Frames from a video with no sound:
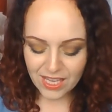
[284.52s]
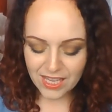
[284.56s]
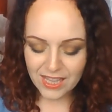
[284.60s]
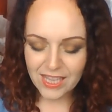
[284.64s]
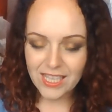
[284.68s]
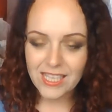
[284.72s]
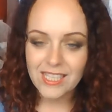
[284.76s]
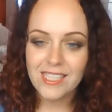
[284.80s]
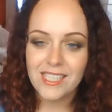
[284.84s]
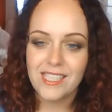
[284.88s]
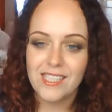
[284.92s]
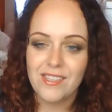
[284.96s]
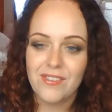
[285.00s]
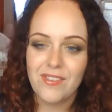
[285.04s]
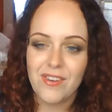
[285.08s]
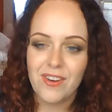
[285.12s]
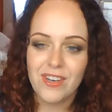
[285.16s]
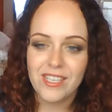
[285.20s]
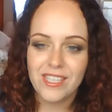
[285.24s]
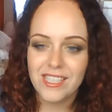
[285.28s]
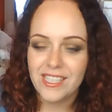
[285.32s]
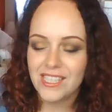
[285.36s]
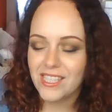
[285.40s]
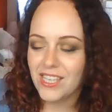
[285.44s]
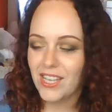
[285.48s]
this is a
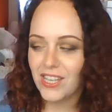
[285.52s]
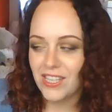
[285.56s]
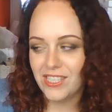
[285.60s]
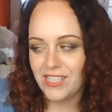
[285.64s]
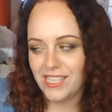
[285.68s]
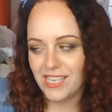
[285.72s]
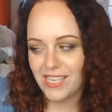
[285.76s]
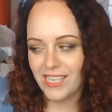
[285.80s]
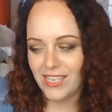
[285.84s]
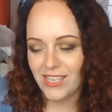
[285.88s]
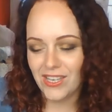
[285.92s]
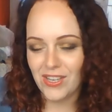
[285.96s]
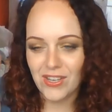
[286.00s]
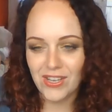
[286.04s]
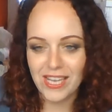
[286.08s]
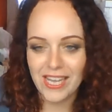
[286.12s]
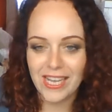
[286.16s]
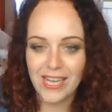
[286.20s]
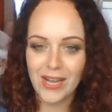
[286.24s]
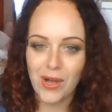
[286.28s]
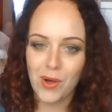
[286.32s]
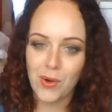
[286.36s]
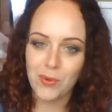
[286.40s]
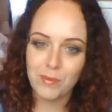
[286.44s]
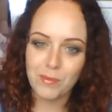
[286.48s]
very disgusting
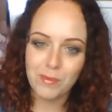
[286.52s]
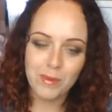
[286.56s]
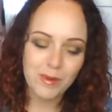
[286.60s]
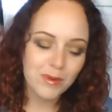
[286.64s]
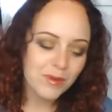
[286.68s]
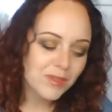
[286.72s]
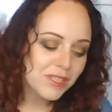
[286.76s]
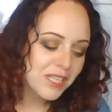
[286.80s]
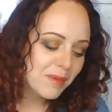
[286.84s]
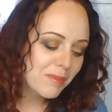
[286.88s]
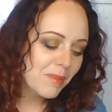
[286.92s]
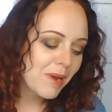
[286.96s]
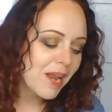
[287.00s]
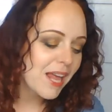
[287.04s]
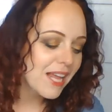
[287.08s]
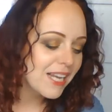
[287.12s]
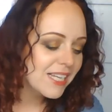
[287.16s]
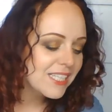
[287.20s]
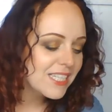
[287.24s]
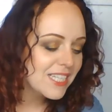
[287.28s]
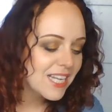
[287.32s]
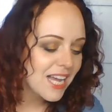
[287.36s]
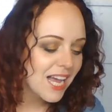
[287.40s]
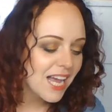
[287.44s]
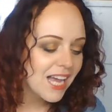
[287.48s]
looking old beauty
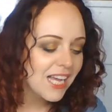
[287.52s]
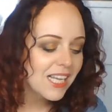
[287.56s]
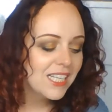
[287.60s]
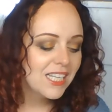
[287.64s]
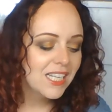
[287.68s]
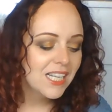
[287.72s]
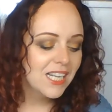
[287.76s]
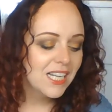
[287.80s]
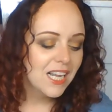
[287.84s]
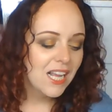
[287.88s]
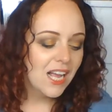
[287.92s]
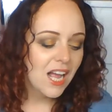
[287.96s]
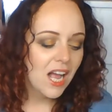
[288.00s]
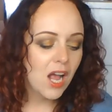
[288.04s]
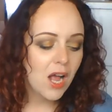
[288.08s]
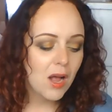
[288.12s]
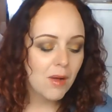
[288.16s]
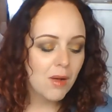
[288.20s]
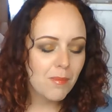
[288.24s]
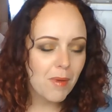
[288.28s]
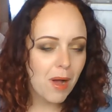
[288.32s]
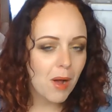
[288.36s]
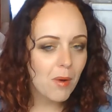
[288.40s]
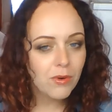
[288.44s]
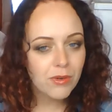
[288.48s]
blender.
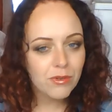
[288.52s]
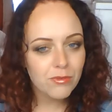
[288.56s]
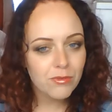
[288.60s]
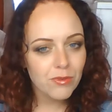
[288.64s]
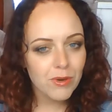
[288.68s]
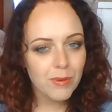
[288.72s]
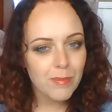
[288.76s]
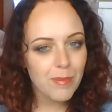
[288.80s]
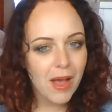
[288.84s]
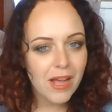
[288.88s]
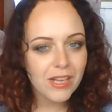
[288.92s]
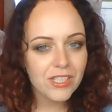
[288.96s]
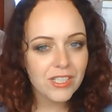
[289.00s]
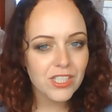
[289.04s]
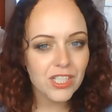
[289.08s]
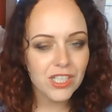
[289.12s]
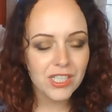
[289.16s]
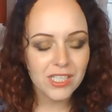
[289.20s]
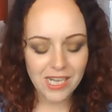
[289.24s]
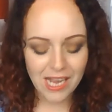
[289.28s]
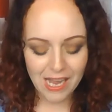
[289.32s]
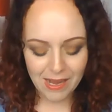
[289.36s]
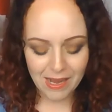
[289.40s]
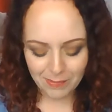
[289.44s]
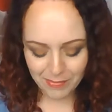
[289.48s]
I wouldn't
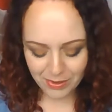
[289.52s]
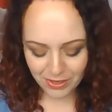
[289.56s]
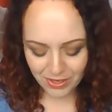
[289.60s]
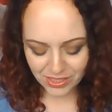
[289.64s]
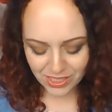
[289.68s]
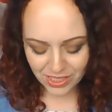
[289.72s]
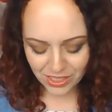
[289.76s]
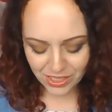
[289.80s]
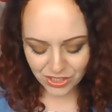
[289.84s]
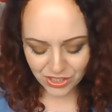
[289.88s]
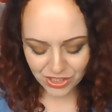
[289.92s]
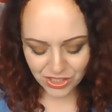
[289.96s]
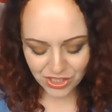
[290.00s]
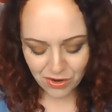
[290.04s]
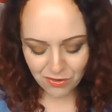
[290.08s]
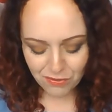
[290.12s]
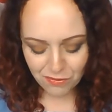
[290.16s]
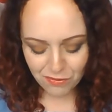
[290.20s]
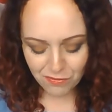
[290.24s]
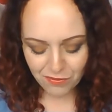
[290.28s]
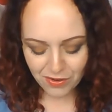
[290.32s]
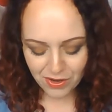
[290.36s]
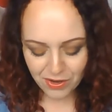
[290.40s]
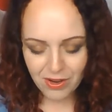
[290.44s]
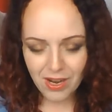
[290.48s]
repurchase that because I just
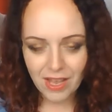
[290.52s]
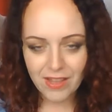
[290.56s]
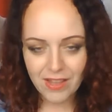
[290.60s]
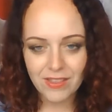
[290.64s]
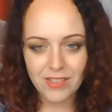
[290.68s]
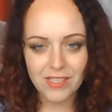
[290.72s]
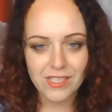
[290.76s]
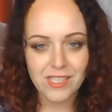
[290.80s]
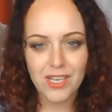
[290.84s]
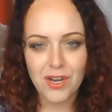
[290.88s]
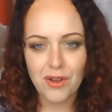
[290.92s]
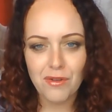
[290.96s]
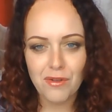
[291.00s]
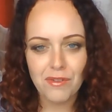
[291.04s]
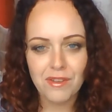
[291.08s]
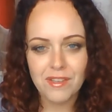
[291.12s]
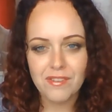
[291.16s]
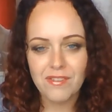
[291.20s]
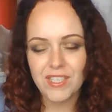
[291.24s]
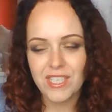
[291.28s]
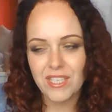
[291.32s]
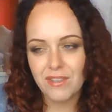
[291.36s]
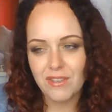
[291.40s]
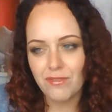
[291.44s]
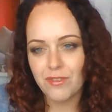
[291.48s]
don't feel like there's enough
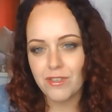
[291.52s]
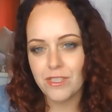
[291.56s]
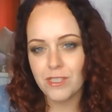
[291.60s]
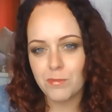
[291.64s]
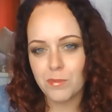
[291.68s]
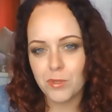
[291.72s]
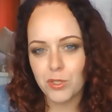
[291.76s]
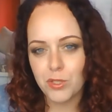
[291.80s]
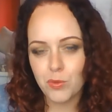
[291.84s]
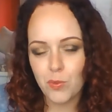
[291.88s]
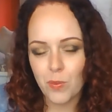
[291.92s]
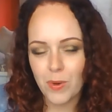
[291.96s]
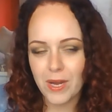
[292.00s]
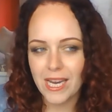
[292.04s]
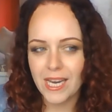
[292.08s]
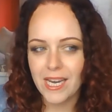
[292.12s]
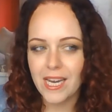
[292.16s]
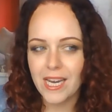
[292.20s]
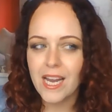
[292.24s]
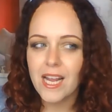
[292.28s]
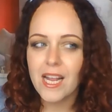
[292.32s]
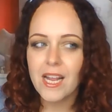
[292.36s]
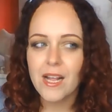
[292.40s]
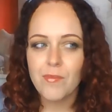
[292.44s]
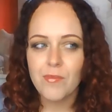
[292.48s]
of a difference
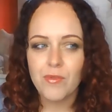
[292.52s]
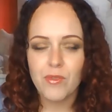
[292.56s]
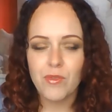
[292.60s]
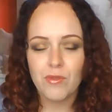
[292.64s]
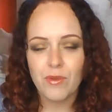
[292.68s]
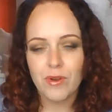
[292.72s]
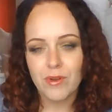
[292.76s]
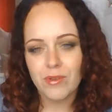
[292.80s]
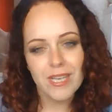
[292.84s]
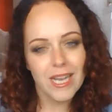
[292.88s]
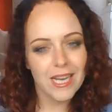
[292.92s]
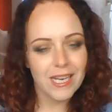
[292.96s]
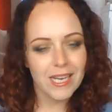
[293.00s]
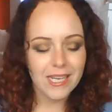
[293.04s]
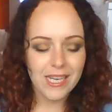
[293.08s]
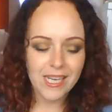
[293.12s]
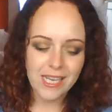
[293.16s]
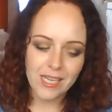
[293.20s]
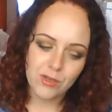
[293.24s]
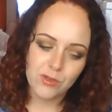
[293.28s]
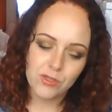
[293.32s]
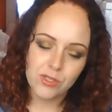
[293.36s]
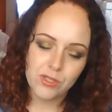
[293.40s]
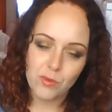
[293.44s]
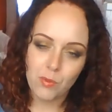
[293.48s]
between the Real
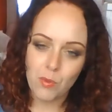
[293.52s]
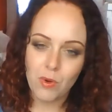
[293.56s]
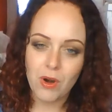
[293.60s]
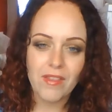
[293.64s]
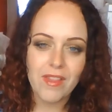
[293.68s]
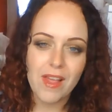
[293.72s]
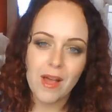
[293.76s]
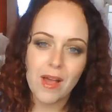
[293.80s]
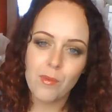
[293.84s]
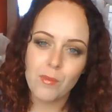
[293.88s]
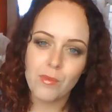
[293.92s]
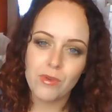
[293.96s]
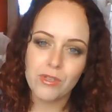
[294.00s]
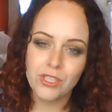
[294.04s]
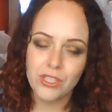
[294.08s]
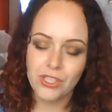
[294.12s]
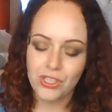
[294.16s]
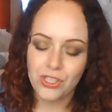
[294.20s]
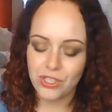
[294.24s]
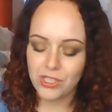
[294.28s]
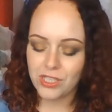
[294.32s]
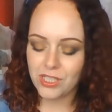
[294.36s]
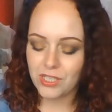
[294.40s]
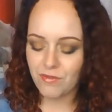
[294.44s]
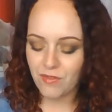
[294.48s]
Techniques one and that one to
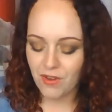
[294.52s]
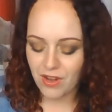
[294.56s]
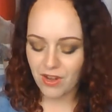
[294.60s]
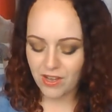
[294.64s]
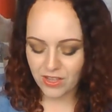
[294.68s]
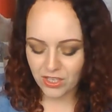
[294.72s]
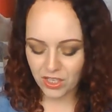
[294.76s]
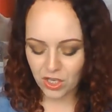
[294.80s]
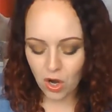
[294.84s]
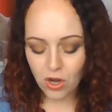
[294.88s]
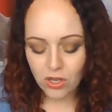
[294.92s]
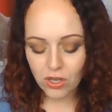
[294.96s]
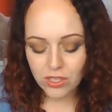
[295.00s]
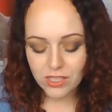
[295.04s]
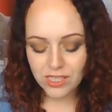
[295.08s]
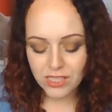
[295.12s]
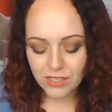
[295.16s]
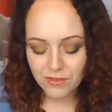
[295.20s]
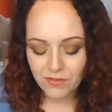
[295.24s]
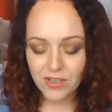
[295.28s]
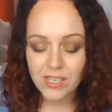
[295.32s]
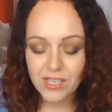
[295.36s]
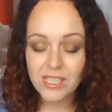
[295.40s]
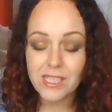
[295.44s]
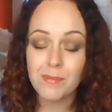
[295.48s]
justify the cost
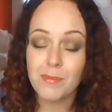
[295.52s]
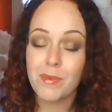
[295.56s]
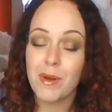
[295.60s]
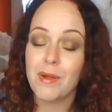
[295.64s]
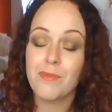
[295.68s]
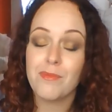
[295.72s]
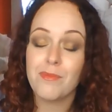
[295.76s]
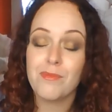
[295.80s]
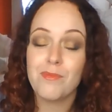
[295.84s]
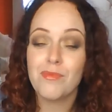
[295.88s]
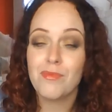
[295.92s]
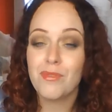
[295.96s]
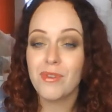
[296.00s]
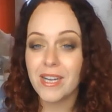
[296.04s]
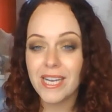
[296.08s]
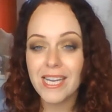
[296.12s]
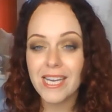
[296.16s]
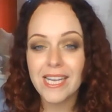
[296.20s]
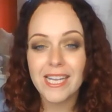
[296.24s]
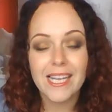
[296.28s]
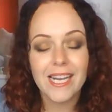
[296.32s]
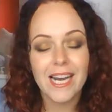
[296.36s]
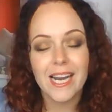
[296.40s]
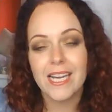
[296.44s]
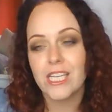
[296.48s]
difference, but I'm
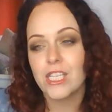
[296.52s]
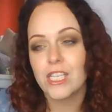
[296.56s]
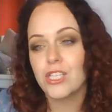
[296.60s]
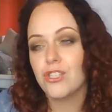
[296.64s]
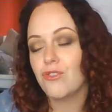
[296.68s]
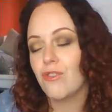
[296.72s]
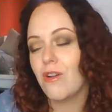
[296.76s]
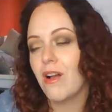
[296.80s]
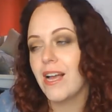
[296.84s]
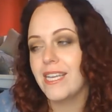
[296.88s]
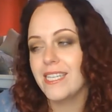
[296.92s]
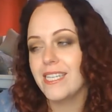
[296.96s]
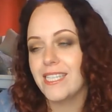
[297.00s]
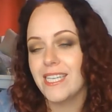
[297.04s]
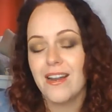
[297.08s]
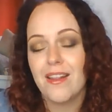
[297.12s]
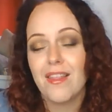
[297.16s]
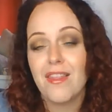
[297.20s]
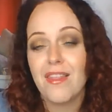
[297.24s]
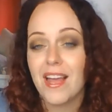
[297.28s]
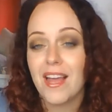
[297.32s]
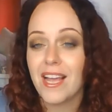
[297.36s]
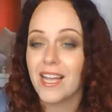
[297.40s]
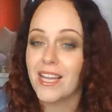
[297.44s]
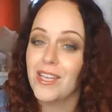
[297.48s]
really glad I tried it,
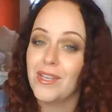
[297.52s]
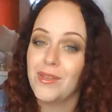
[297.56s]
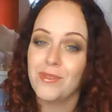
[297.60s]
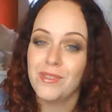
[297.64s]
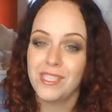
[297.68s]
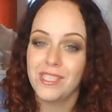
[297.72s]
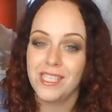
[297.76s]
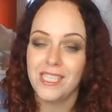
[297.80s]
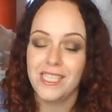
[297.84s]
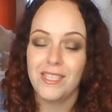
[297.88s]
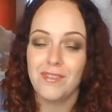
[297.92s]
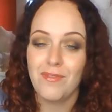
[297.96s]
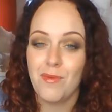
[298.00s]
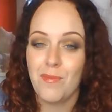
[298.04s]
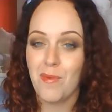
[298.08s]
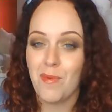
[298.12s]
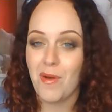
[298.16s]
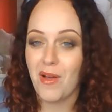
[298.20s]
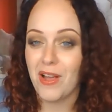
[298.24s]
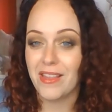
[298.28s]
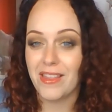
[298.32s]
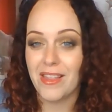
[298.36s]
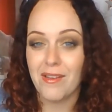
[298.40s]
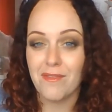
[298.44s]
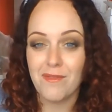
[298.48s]
and thank you, Sita, for
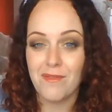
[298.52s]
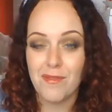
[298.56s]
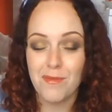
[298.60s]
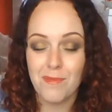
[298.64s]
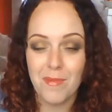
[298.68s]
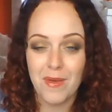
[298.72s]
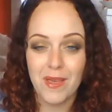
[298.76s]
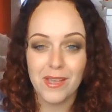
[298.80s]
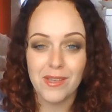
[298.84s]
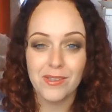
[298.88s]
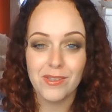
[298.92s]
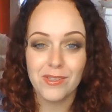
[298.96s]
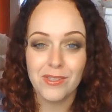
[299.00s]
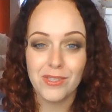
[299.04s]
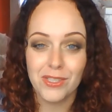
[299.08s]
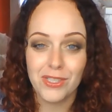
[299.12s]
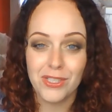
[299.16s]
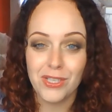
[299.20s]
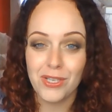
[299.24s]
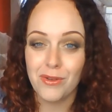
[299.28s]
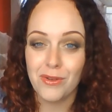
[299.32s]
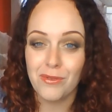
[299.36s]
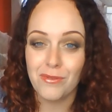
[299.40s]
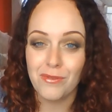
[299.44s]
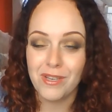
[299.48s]
buying that for me. You're
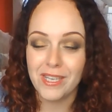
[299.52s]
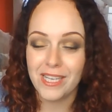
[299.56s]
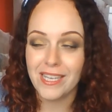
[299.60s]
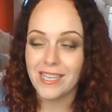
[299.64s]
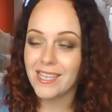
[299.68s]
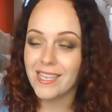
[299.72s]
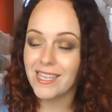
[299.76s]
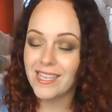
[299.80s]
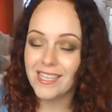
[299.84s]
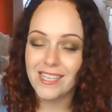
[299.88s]
such a lovely